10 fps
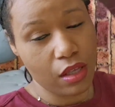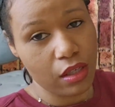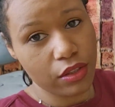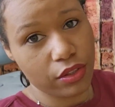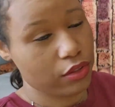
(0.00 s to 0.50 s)

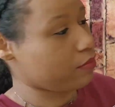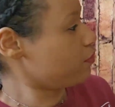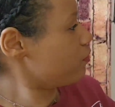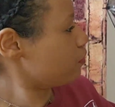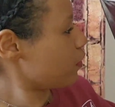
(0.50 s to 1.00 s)
you know,
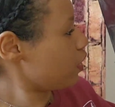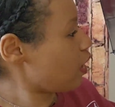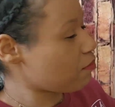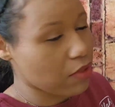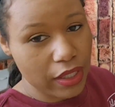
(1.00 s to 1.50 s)
it
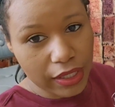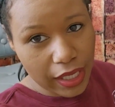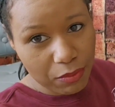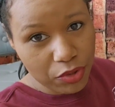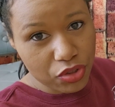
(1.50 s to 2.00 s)

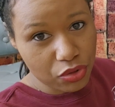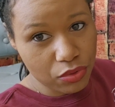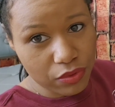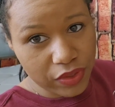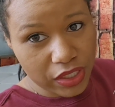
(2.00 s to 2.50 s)
came with 2
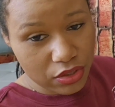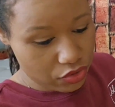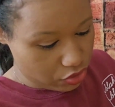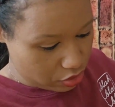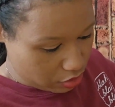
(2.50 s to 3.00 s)
of each,